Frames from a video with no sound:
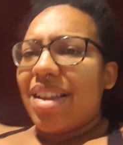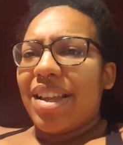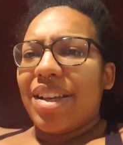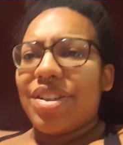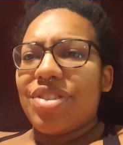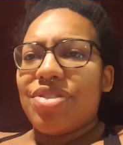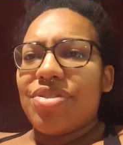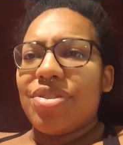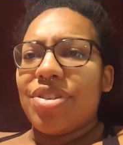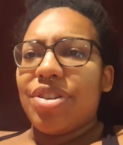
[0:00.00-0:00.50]

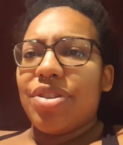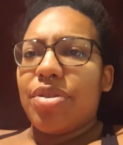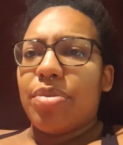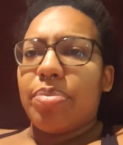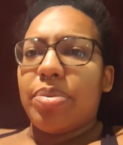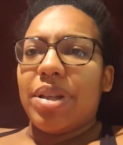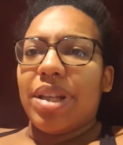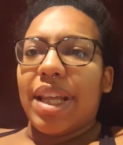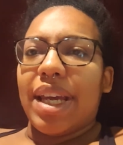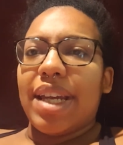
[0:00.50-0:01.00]
a circular
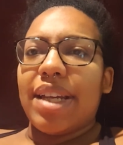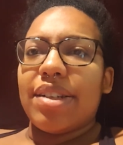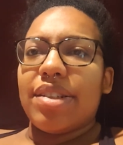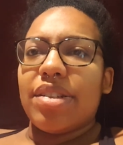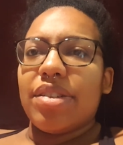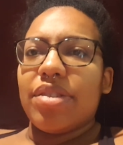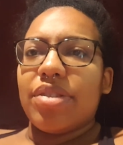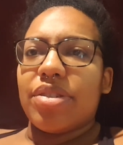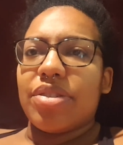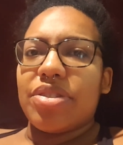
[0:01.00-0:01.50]

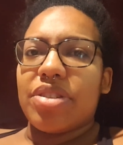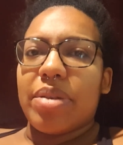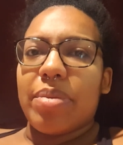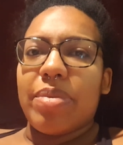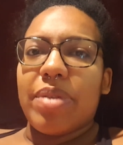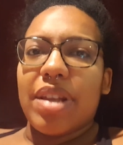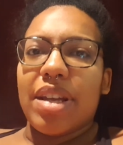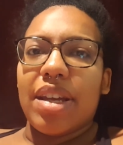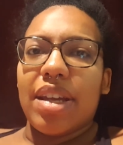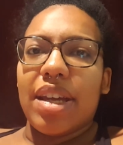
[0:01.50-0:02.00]
plate or
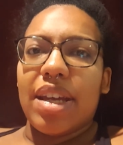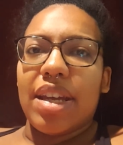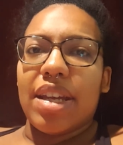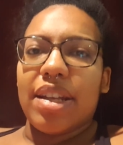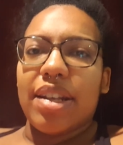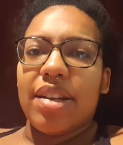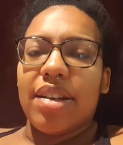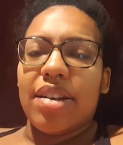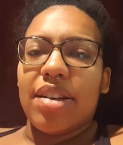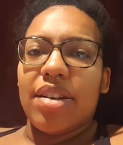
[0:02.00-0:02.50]
something
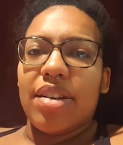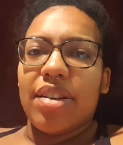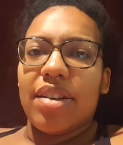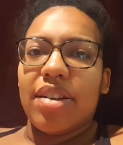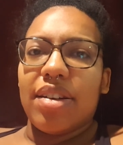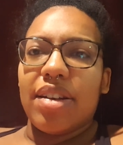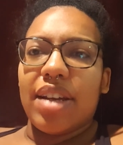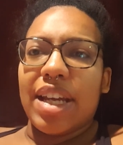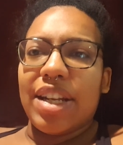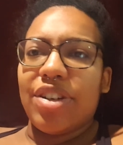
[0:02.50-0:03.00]
in
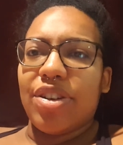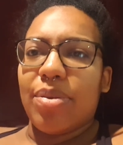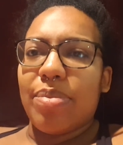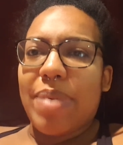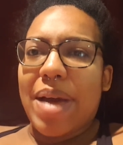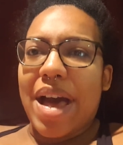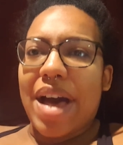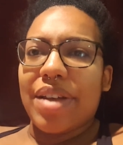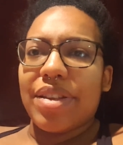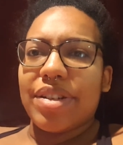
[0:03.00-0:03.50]
your
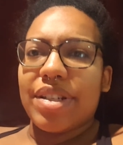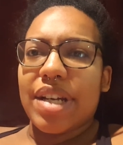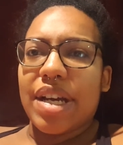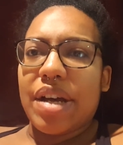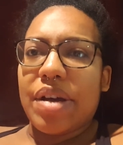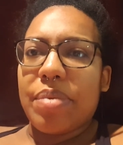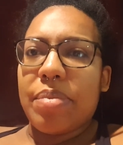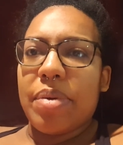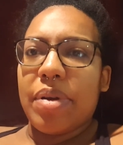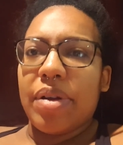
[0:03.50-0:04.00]

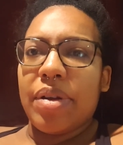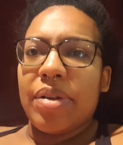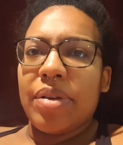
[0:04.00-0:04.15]
bathtub.